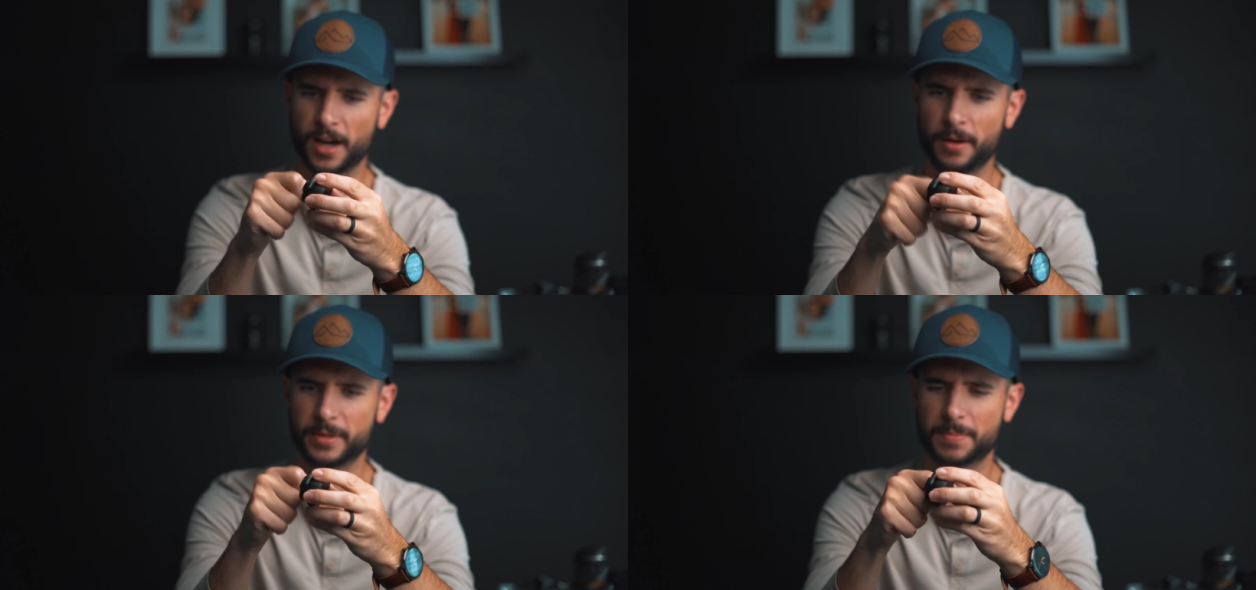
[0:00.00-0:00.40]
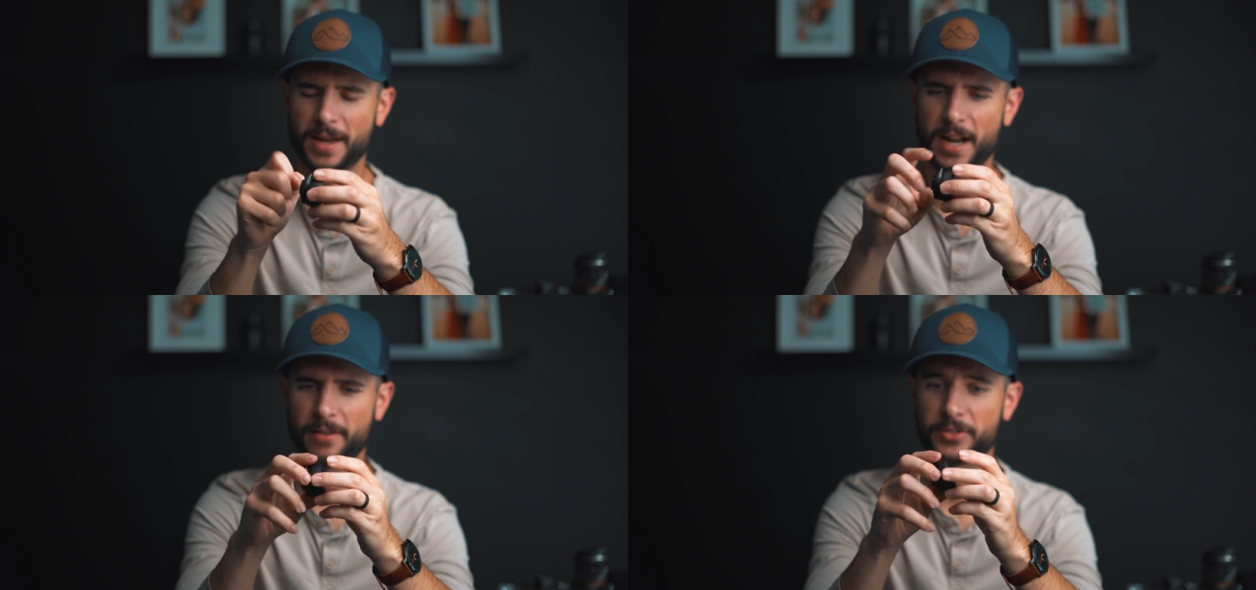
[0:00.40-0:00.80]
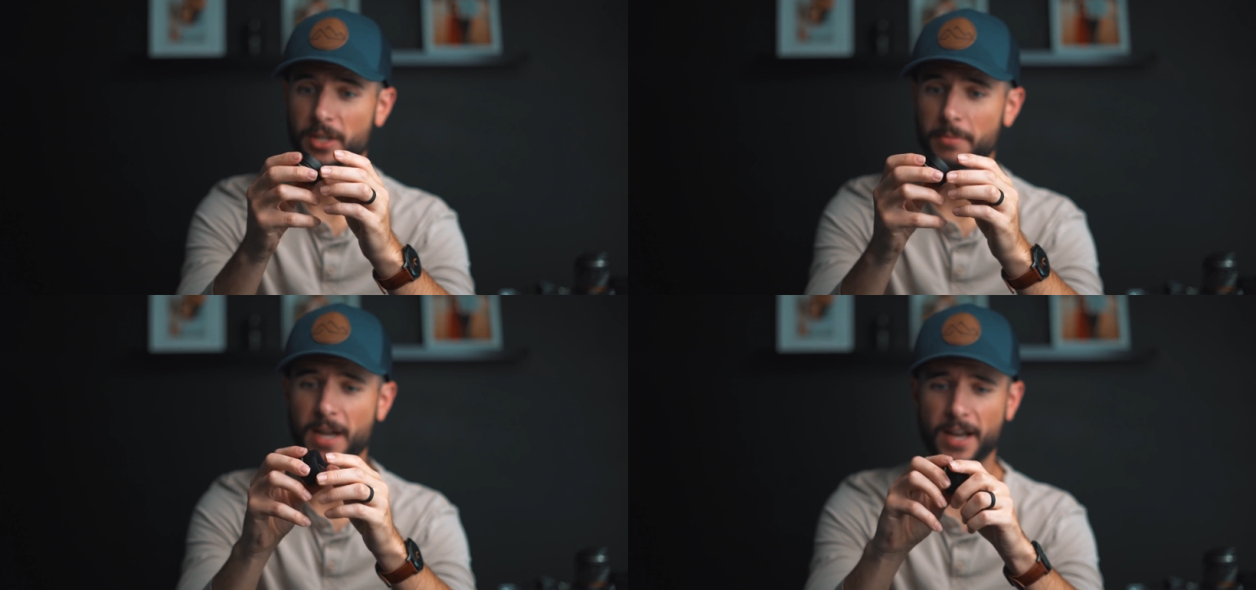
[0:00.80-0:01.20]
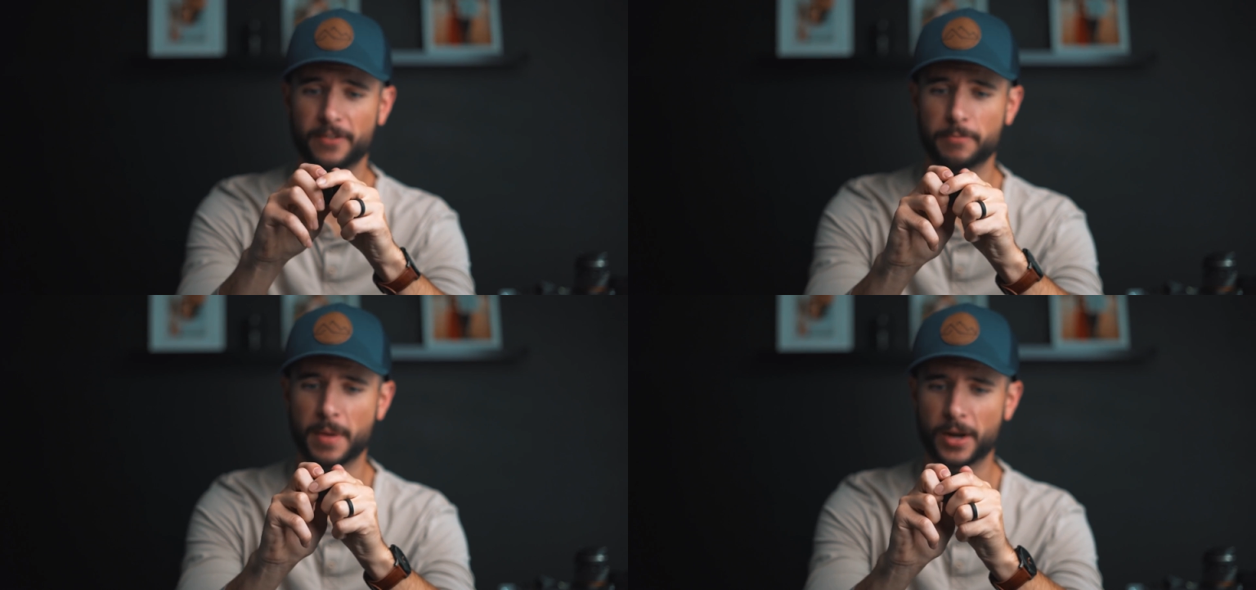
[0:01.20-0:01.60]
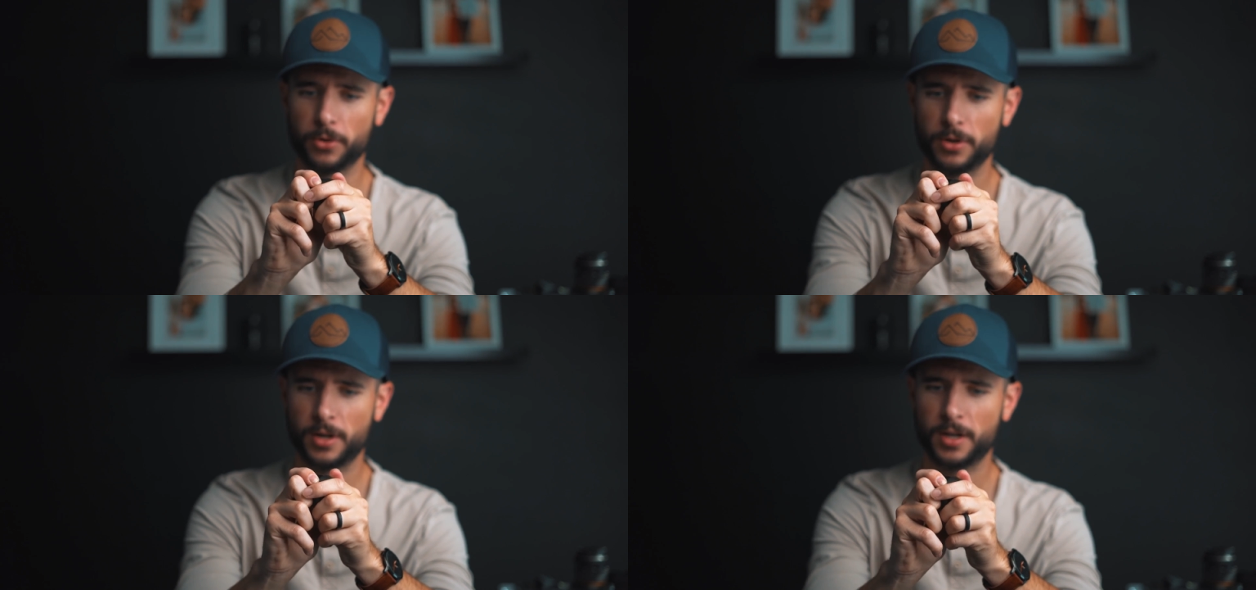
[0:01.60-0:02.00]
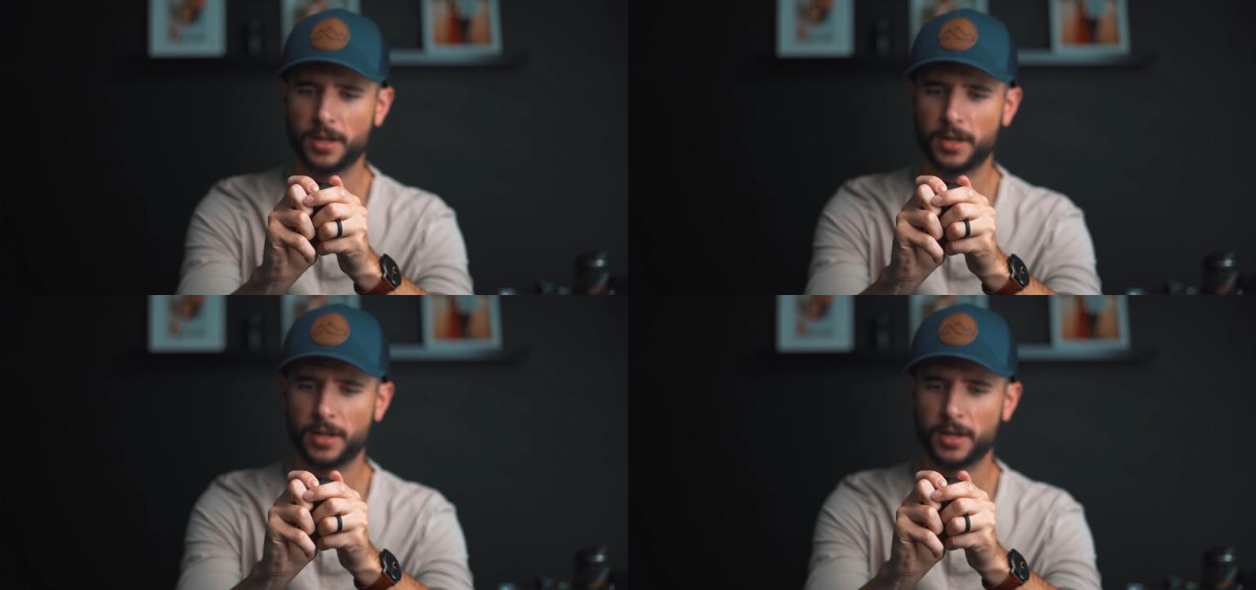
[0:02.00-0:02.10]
It's made out of some kind of metal,